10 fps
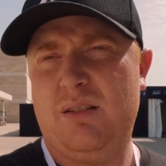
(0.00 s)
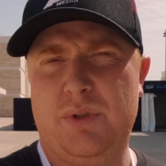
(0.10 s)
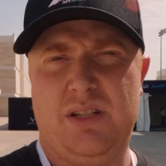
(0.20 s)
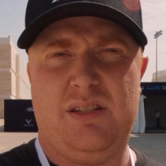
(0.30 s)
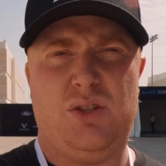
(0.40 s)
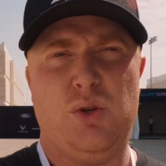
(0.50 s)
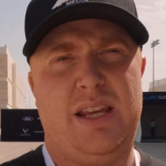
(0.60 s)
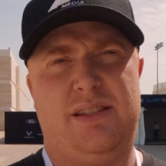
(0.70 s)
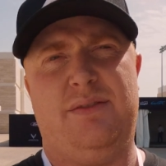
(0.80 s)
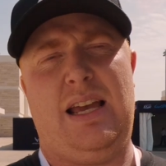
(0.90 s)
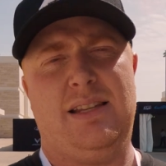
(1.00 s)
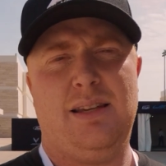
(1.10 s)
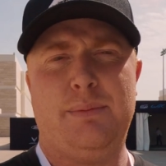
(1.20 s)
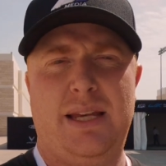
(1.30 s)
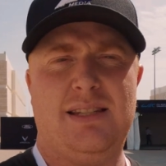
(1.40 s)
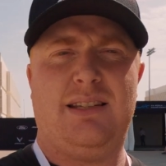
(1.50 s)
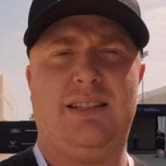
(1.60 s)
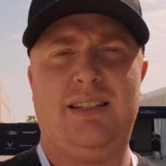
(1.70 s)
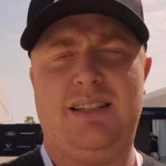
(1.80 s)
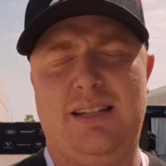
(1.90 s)
which is 2 days of testing
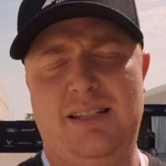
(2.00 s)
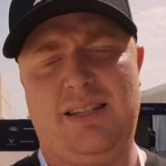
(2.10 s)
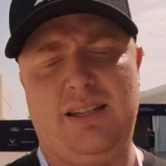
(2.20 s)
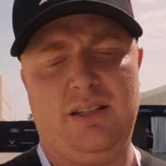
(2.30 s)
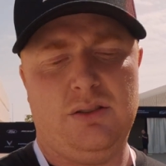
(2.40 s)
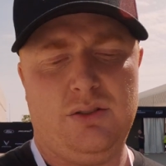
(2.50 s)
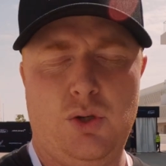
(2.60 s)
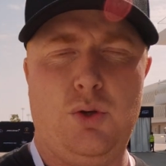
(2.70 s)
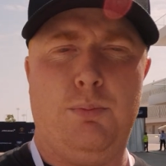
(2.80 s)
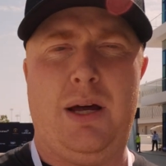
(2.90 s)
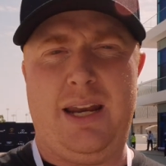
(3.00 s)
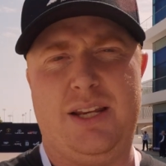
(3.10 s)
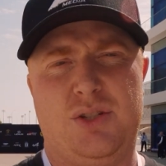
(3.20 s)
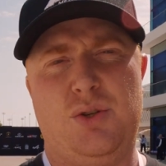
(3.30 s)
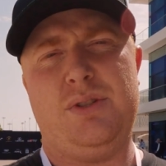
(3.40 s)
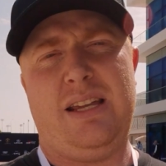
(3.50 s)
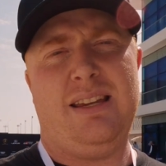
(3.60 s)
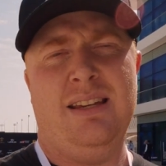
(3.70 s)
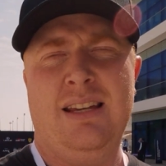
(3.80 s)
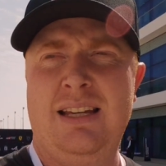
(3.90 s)
basically, until Monday and Tuesday.